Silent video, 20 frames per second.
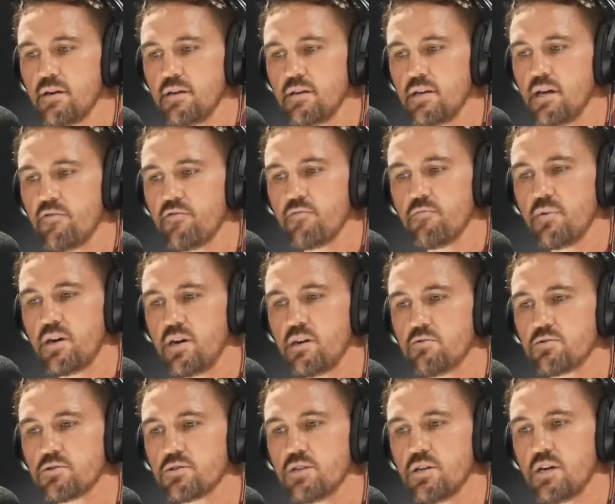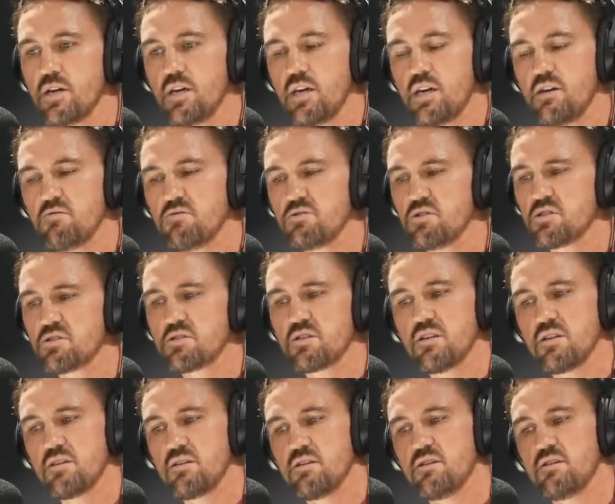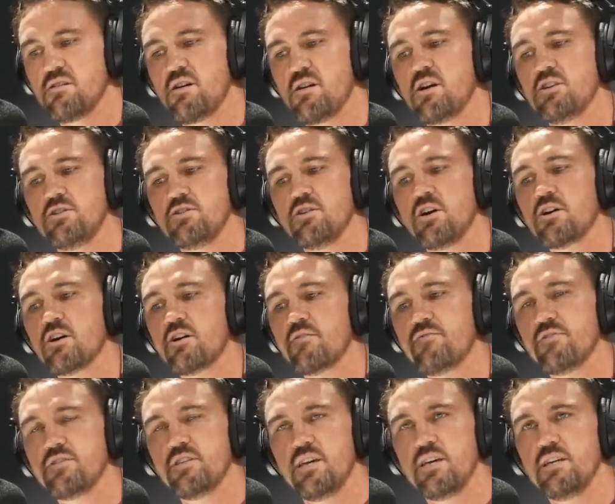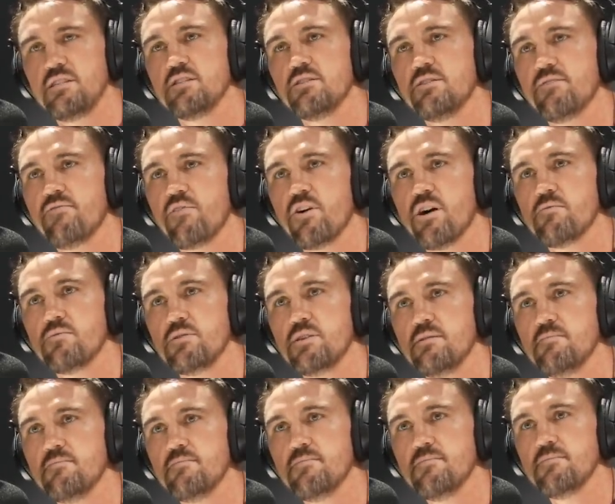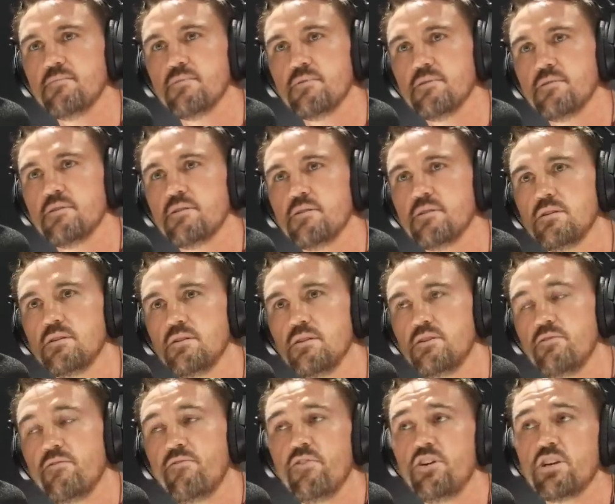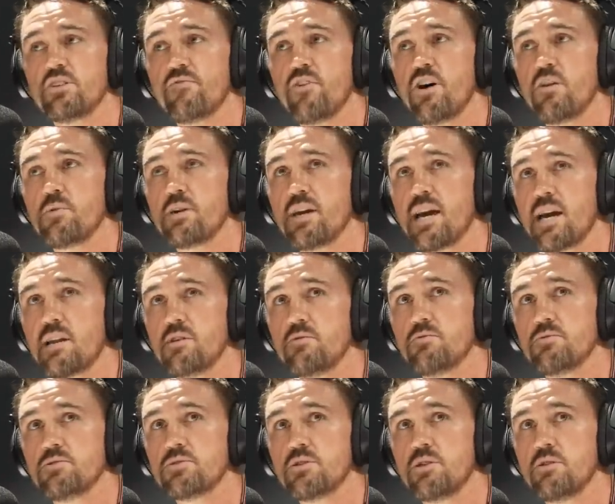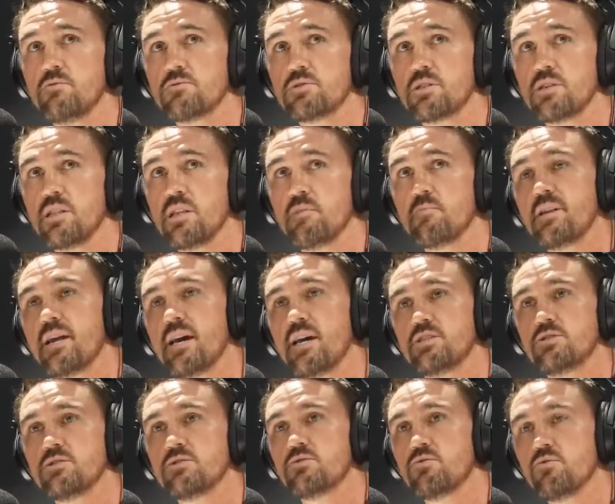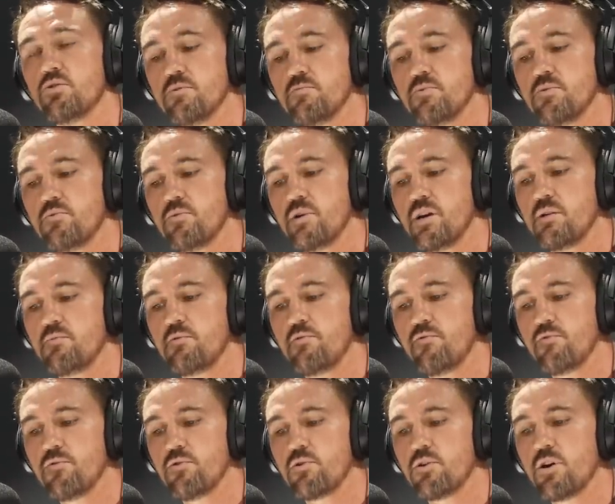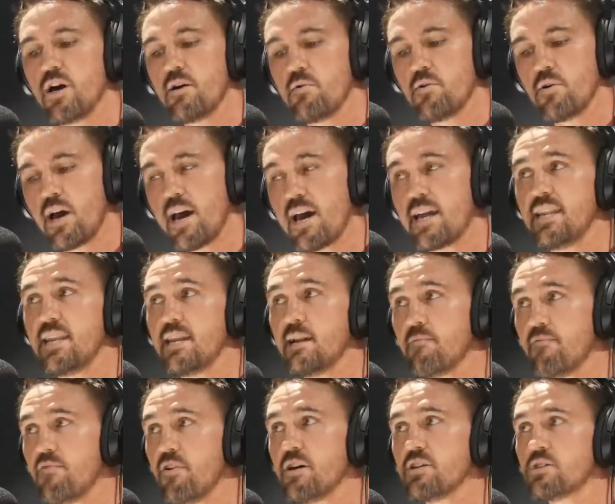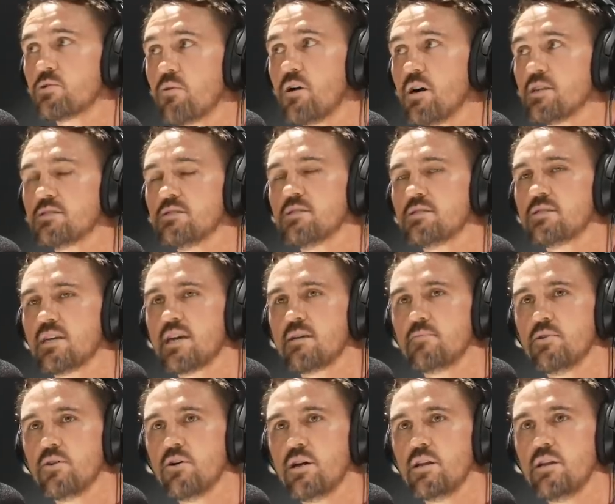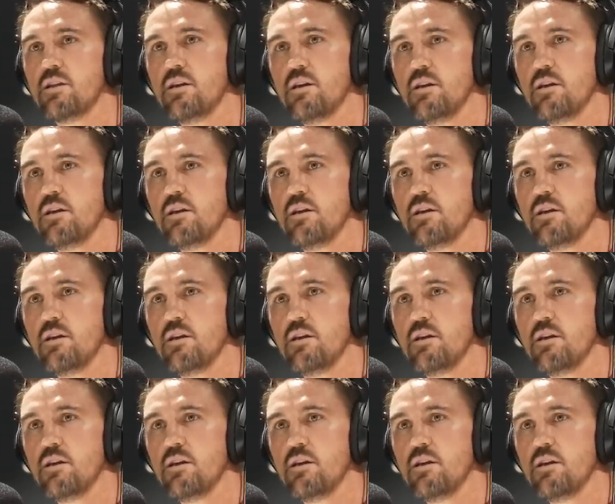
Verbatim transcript: yeah, for me it was it was just I, I got fatigued in the fight with him. And the first fight we had it was it was an elimination tournament where we fought. I, I had ended up fighting twice in the same night,